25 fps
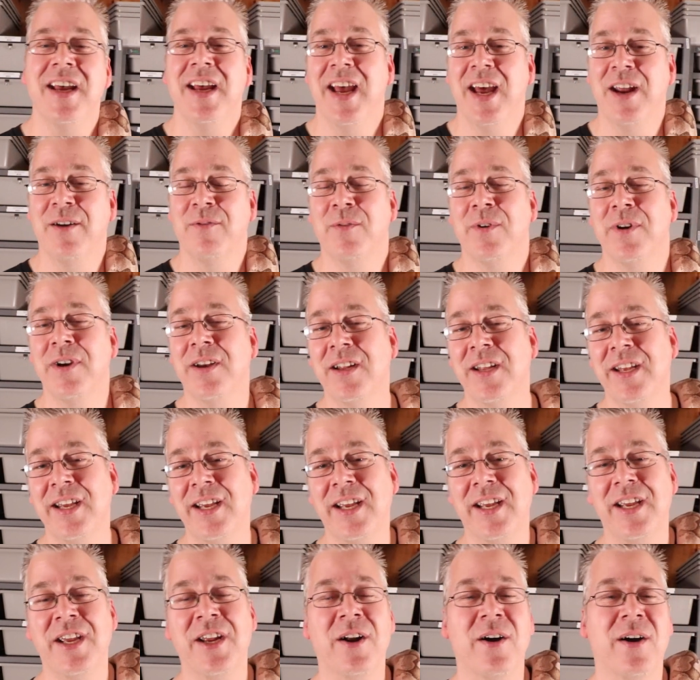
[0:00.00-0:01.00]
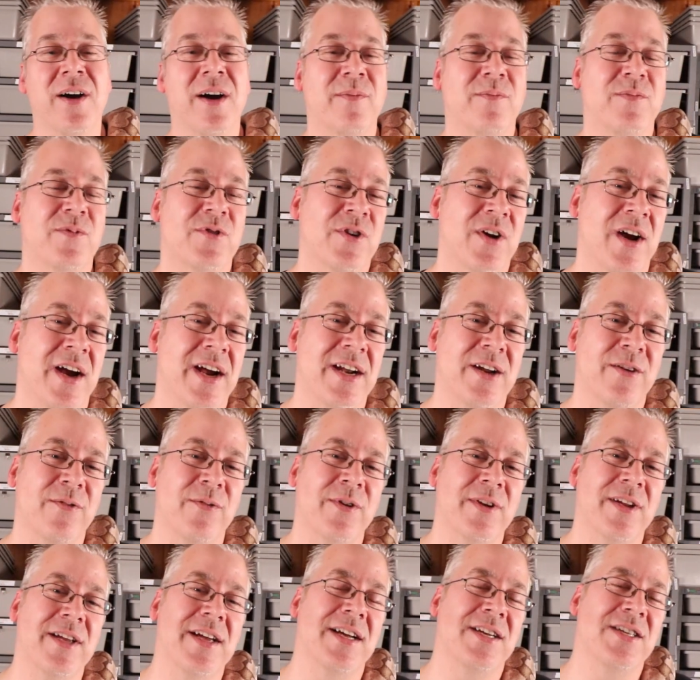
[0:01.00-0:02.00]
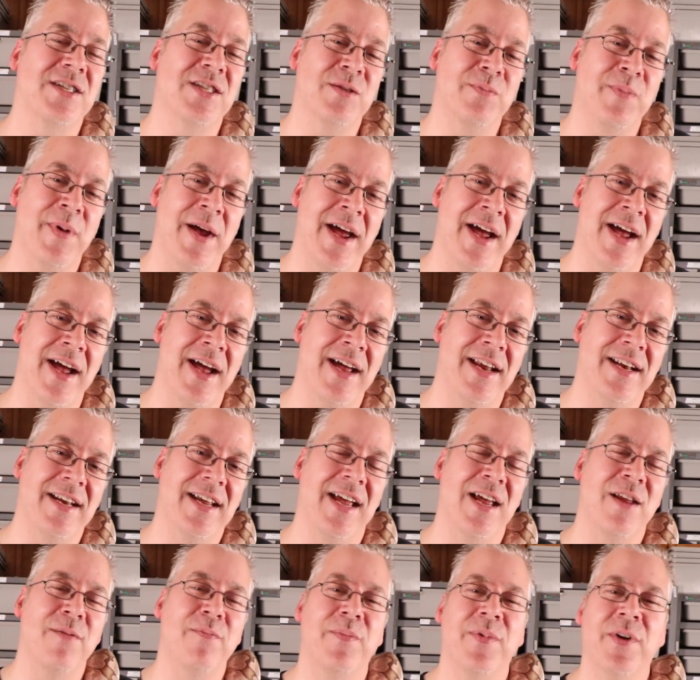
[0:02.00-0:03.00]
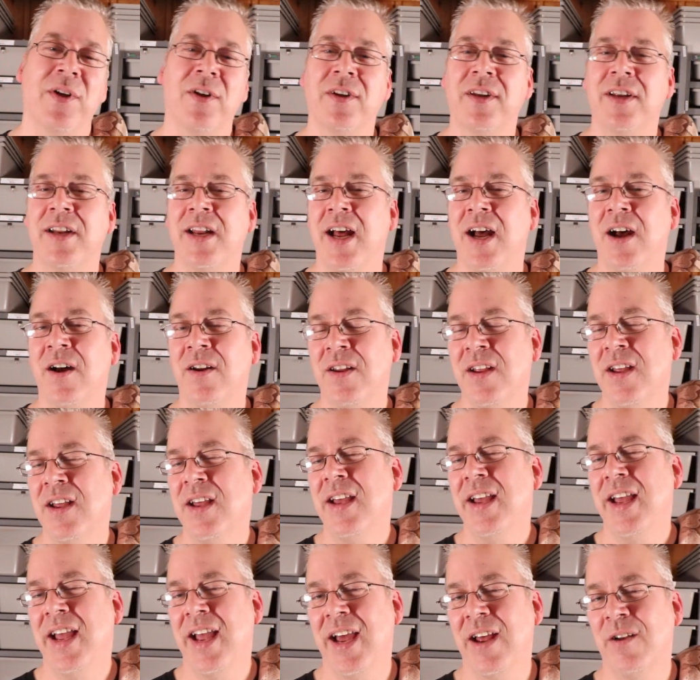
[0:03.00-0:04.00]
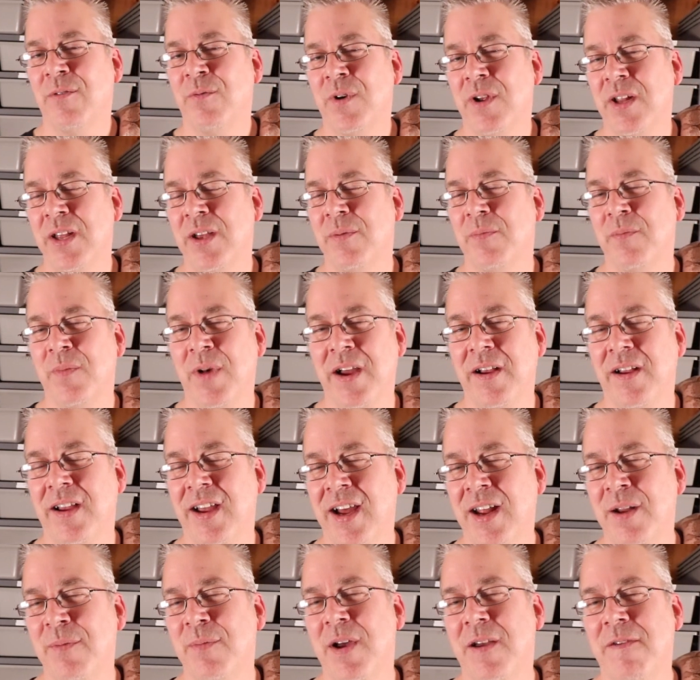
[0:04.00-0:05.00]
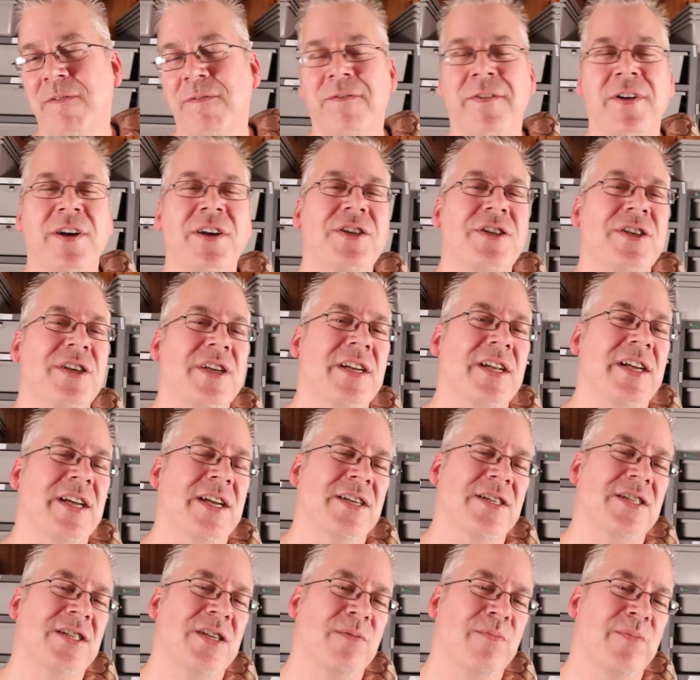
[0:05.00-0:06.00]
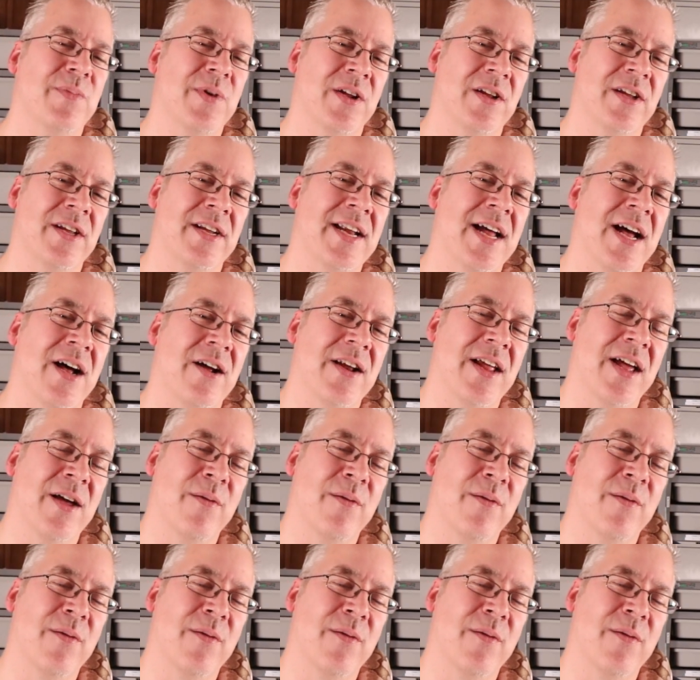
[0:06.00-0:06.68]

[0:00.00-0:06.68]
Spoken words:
And really, you know, I'm trying to really expand and build it out. And really my kind of my vision is to build it out